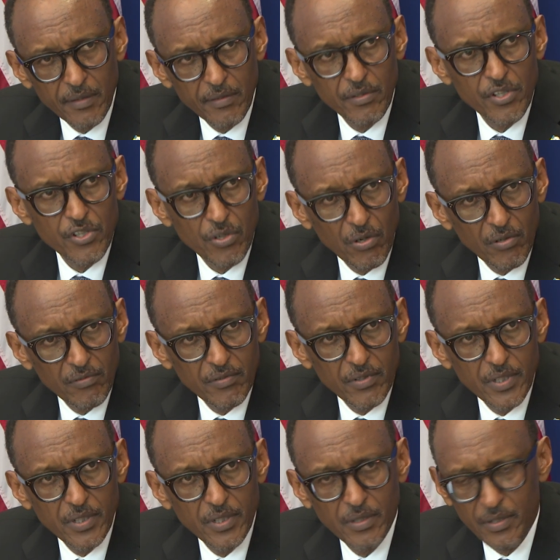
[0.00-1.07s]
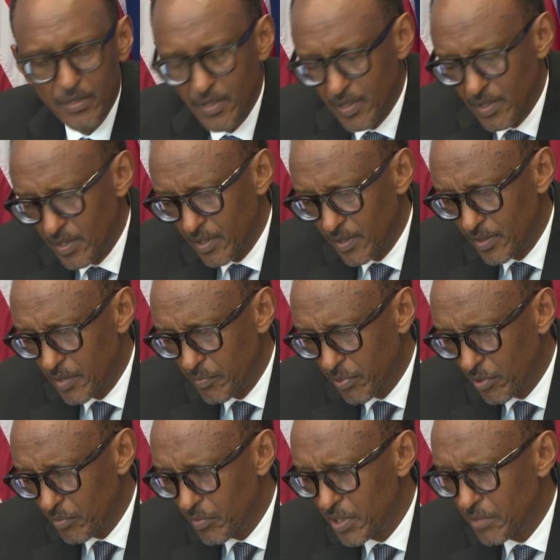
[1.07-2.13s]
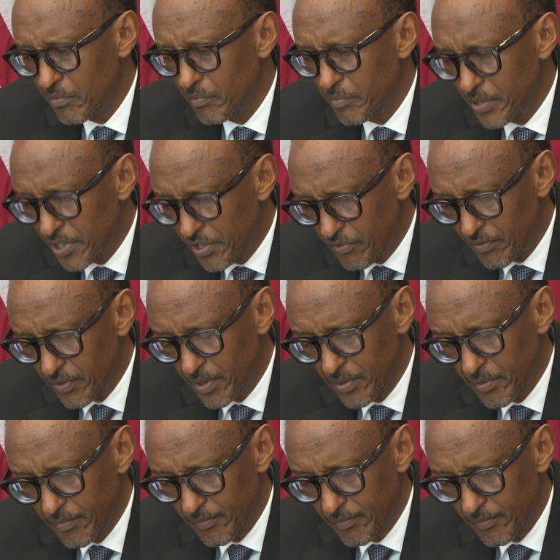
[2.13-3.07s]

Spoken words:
and resolved the problem peacefully.